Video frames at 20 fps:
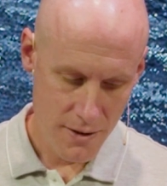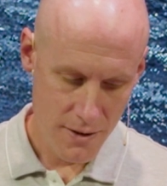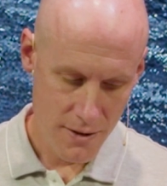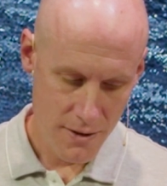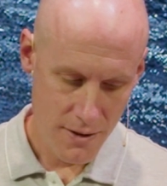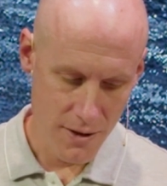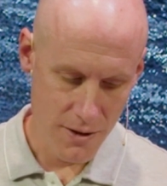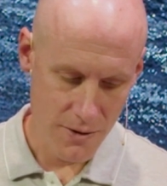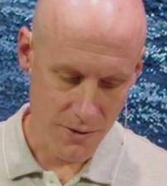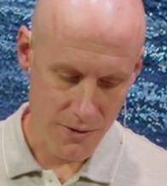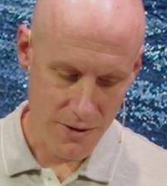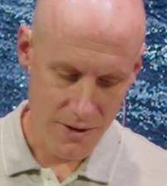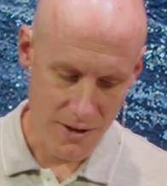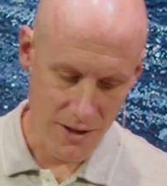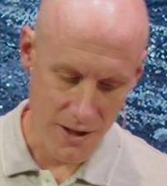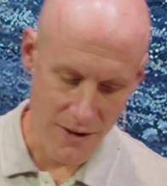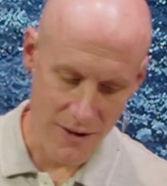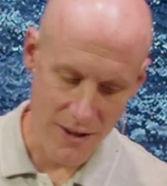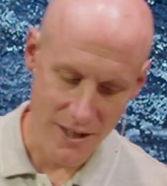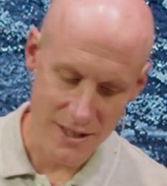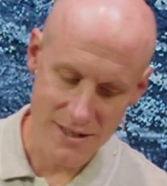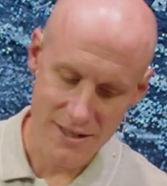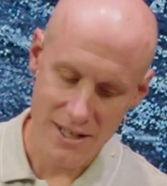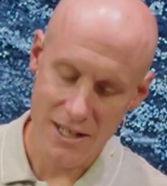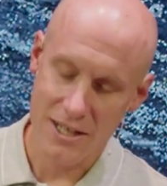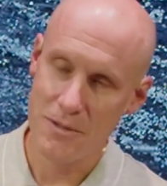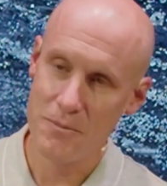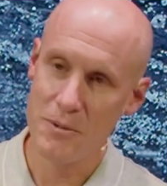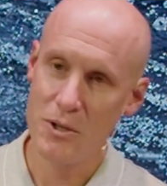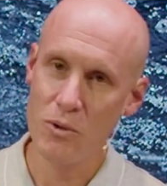You know, they, they
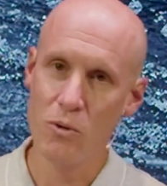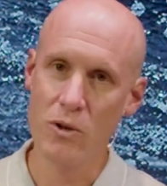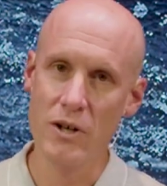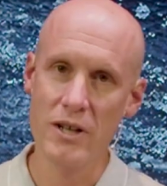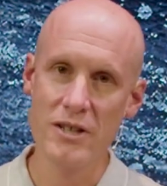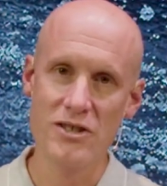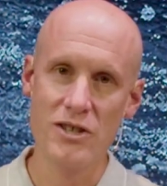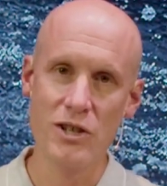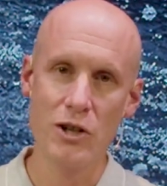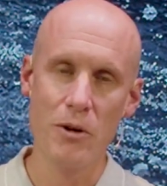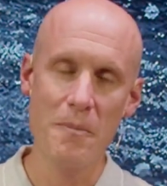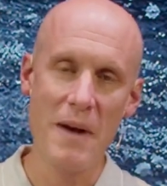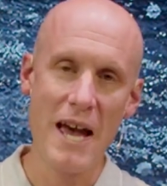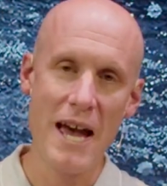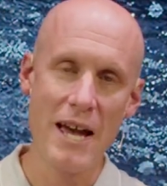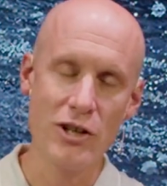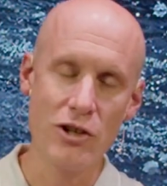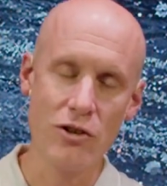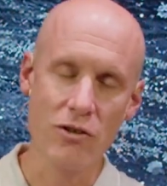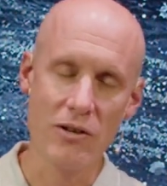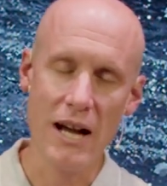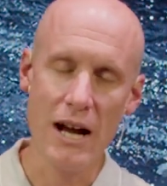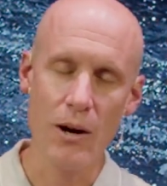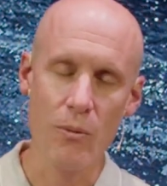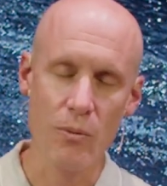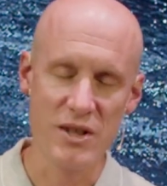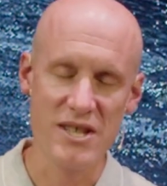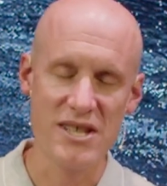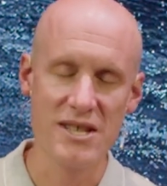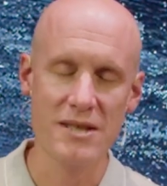said to me once, you know, Matt, you're
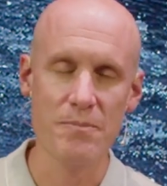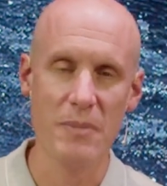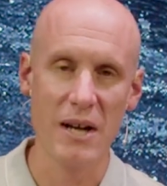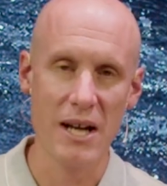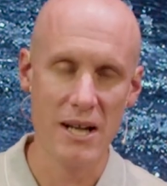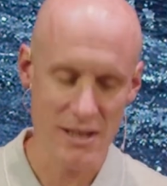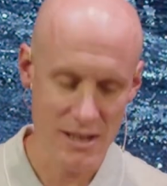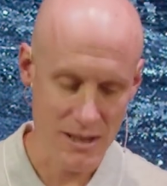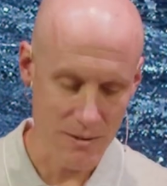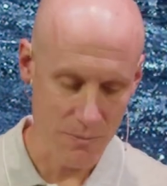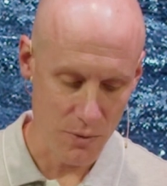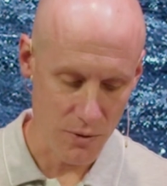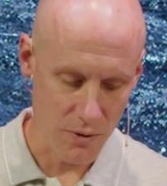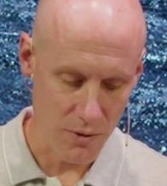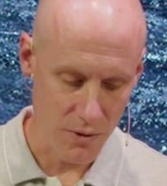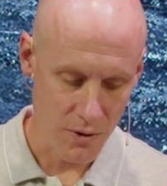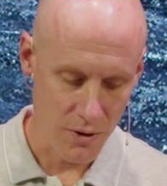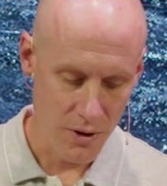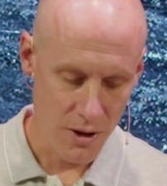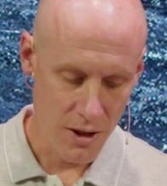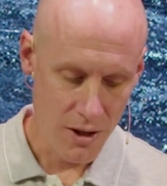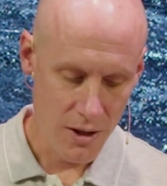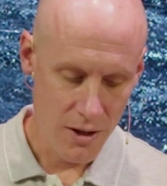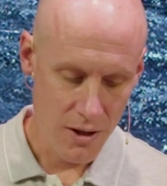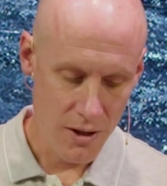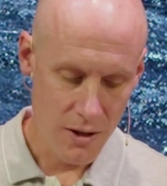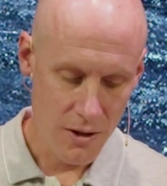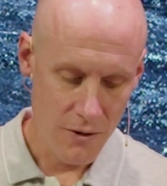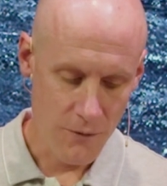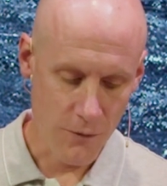not responsible
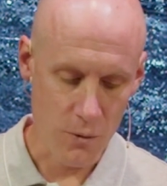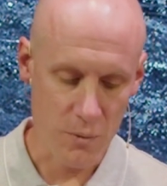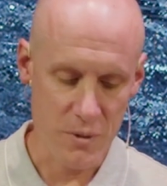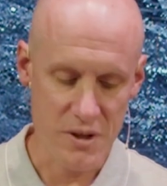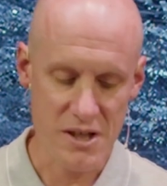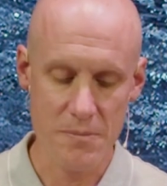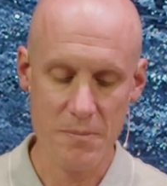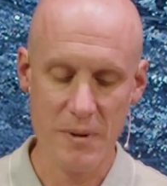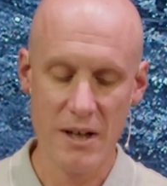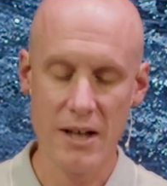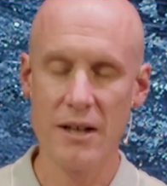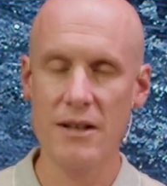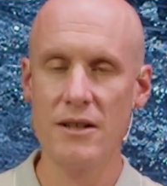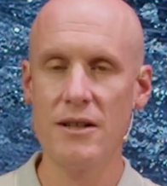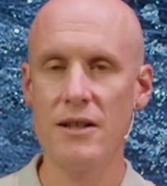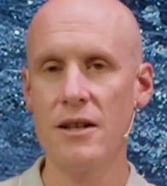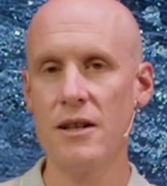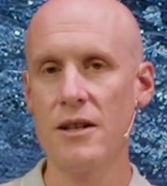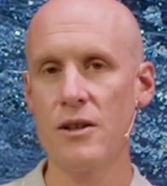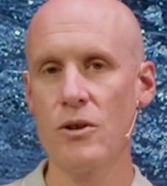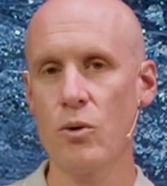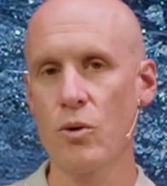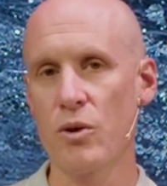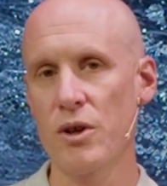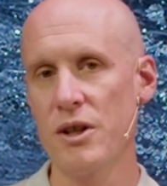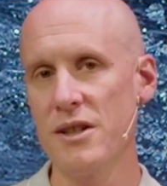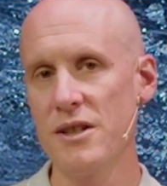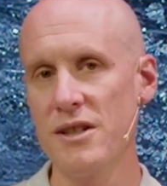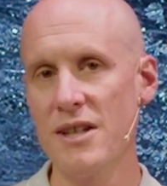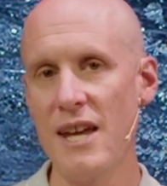for responding or
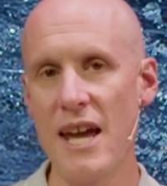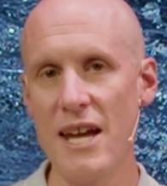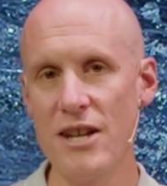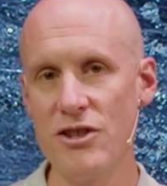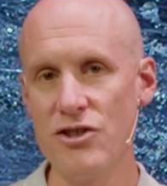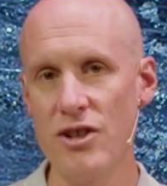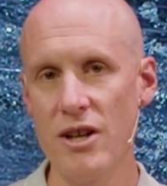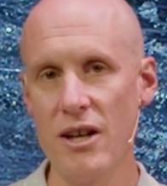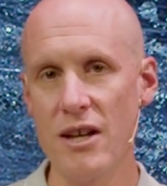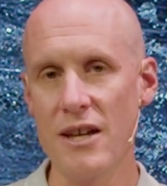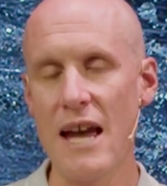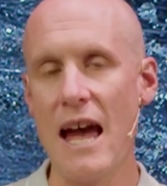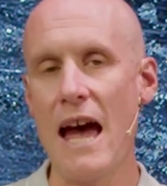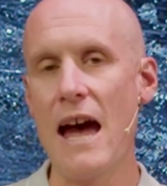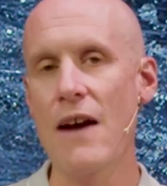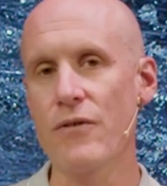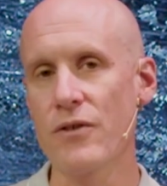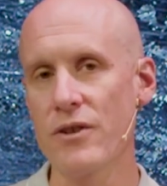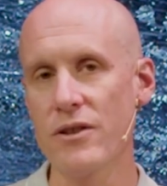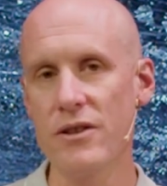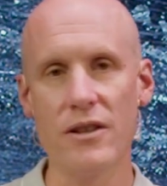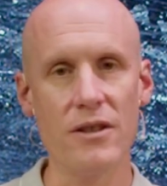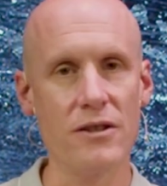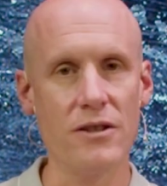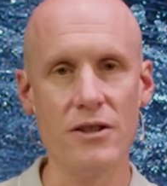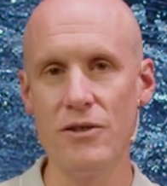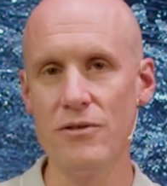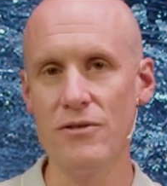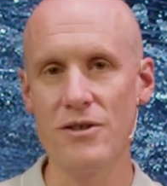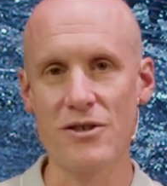engaging everything
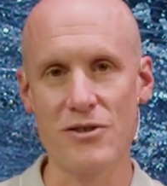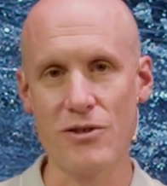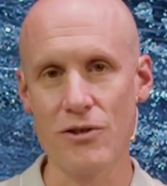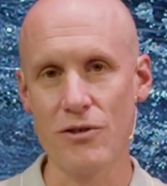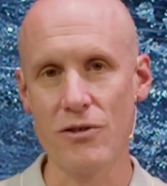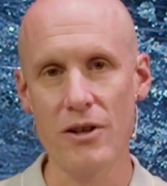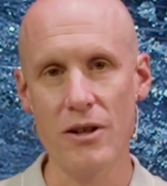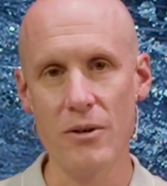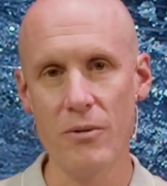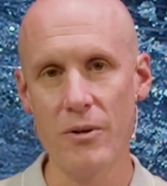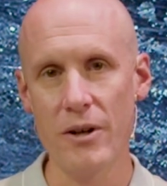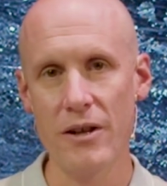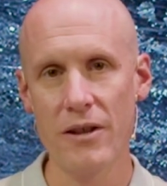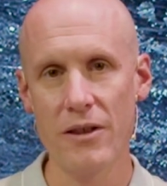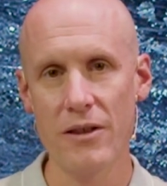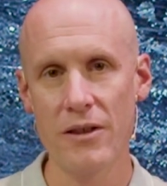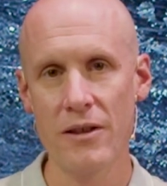that you disagree with.